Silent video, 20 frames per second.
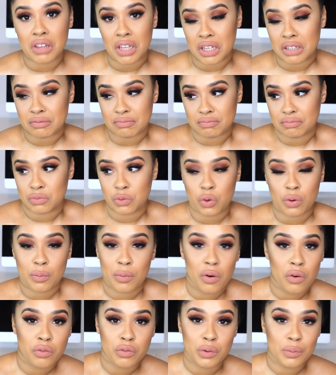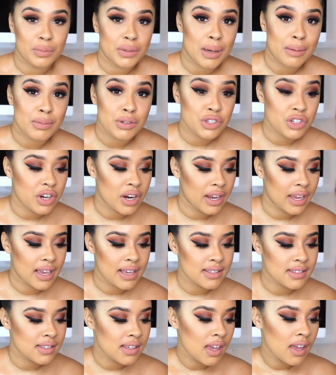like normal room temperature, I
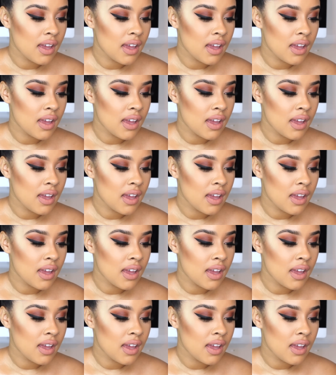guess,